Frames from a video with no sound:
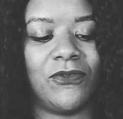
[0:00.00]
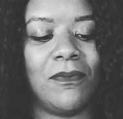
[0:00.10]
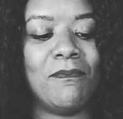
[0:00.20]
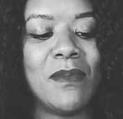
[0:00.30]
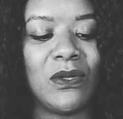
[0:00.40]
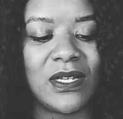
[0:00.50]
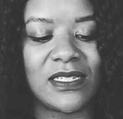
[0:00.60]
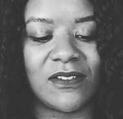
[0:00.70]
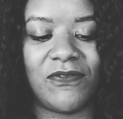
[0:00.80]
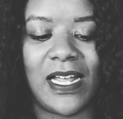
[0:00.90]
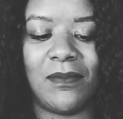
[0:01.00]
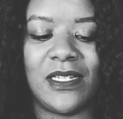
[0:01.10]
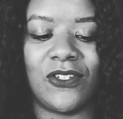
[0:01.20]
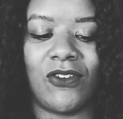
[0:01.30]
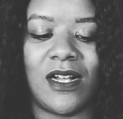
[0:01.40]
for millions of
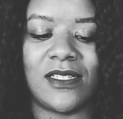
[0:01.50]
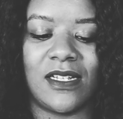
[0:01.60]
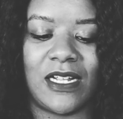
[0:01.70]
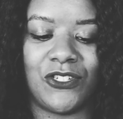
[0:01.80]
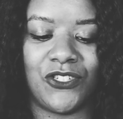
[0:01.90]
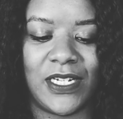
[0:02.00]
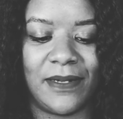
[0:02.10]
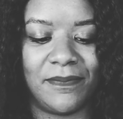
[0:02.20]
families across the country.